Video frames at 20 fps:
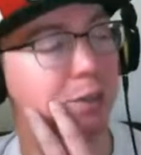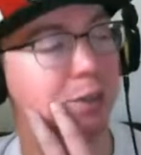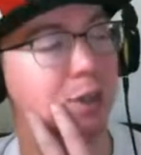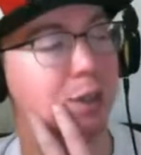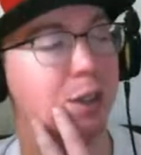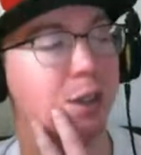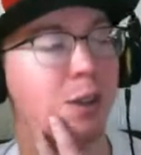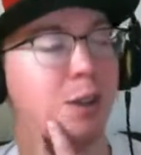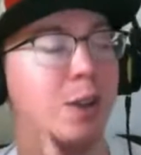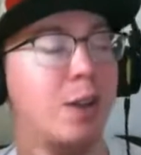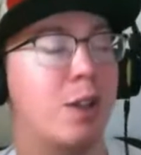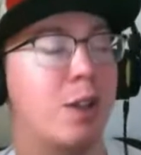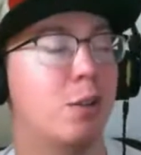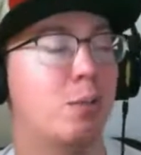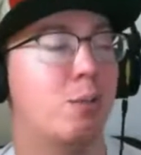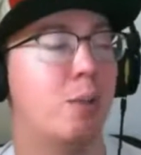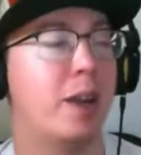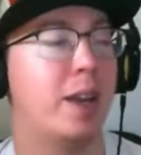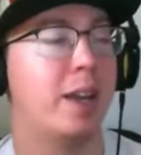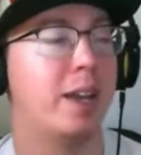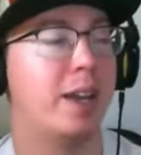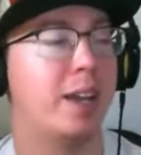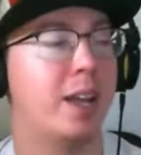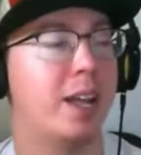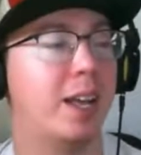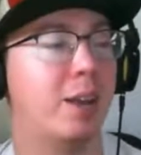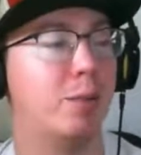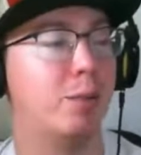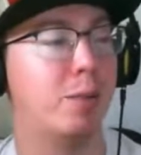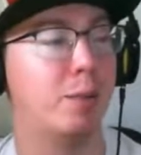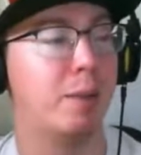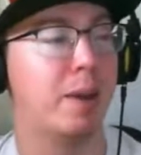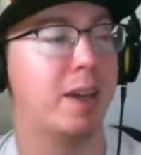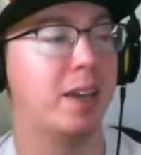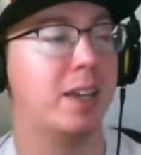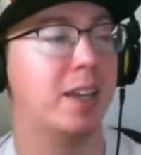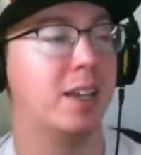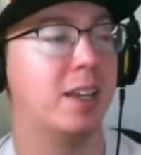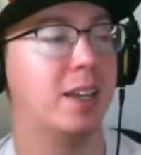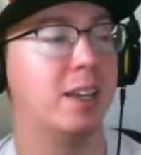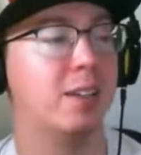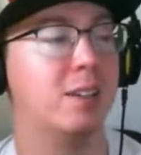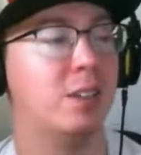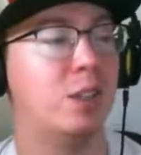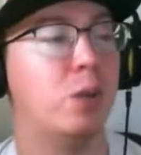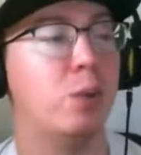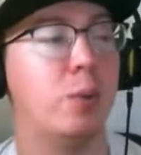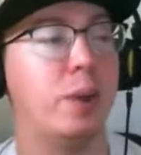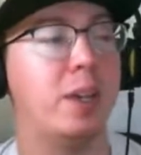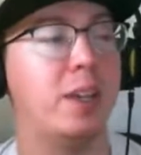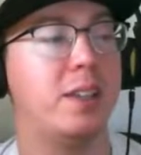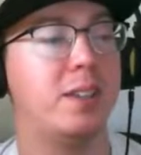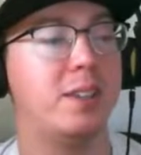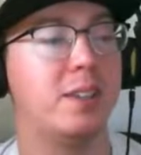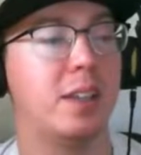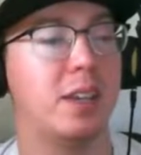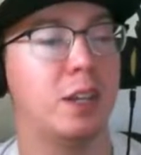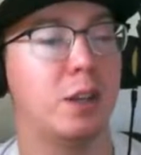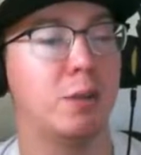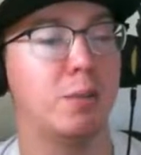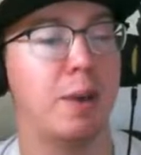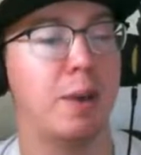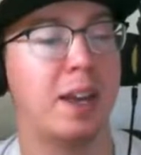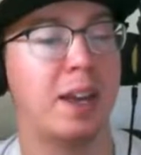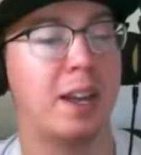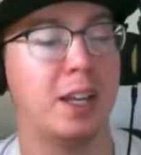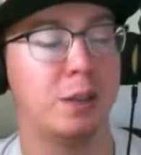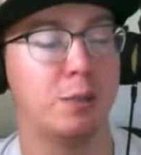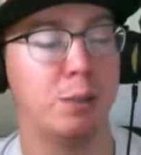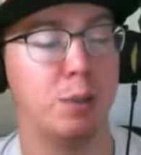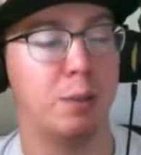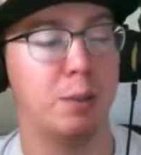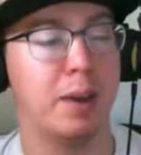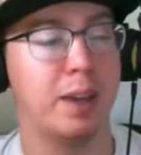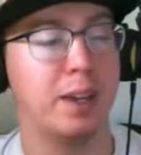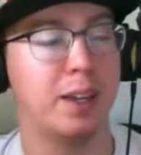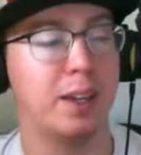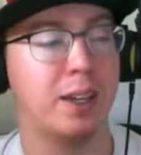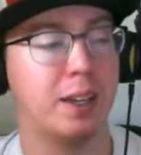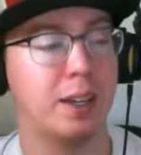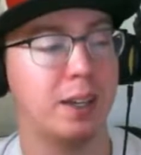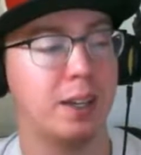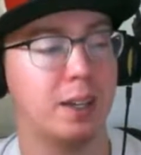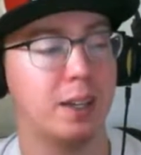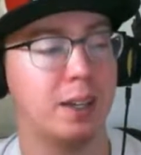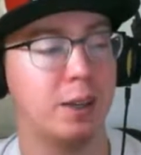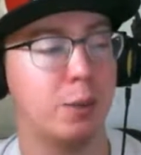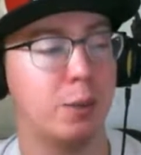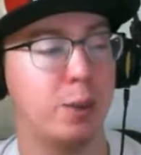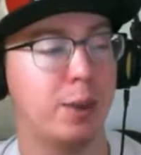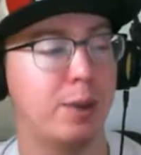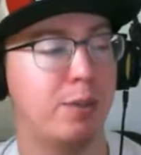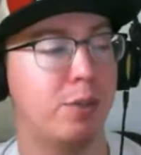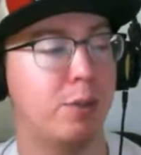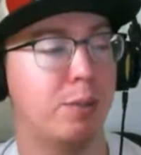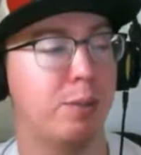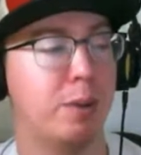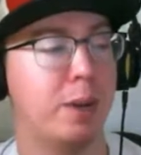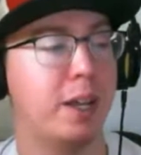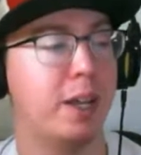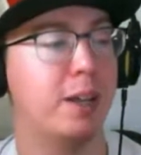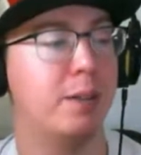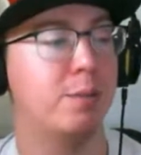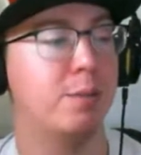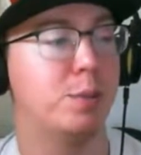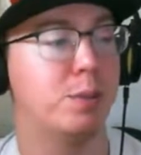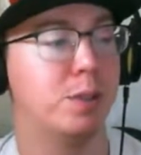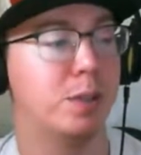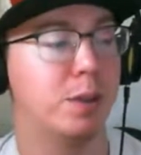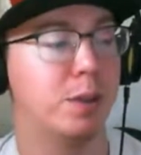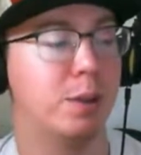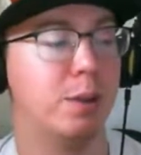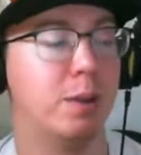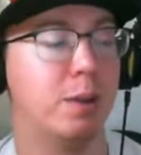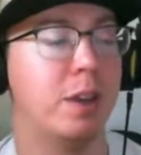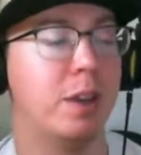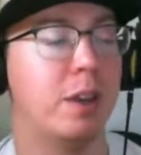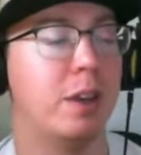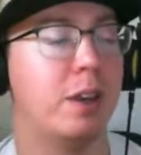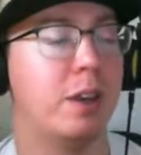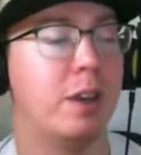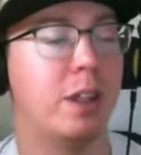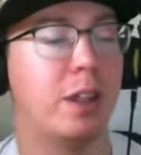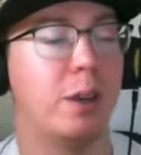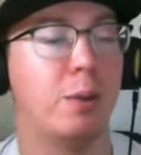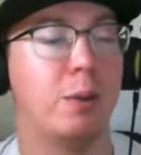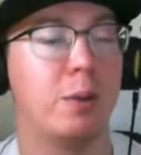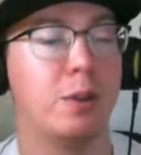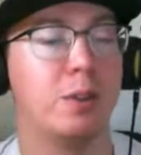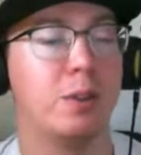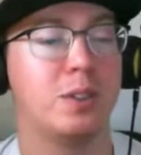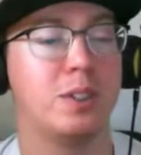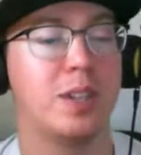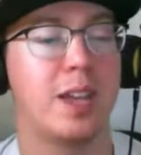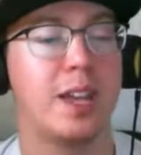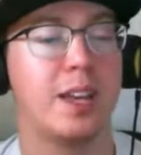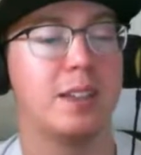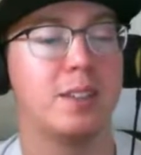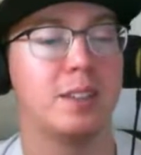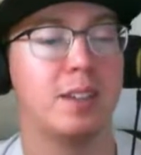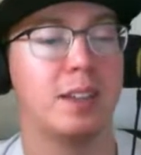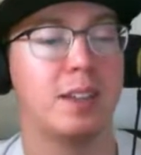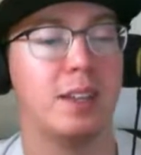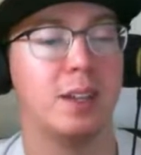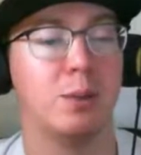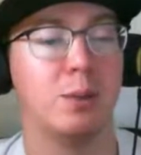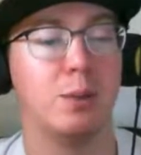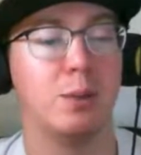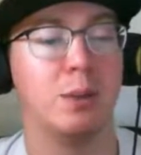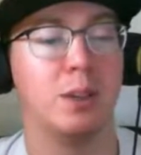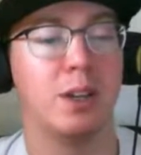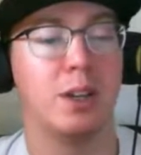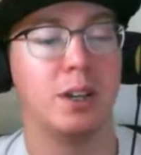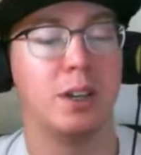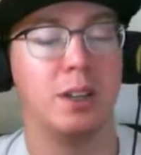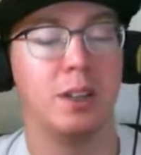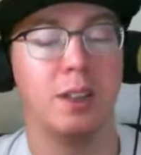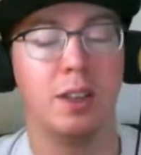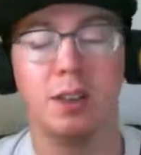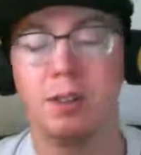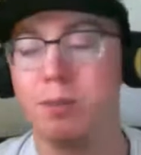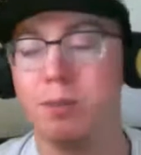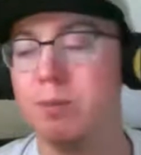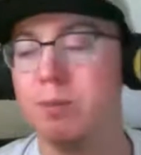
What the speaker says: so Brad and I will be back in 2 weeks, and Matt and I will be back a week from Monday. So good luck with your stacks, and we'll talk to you then.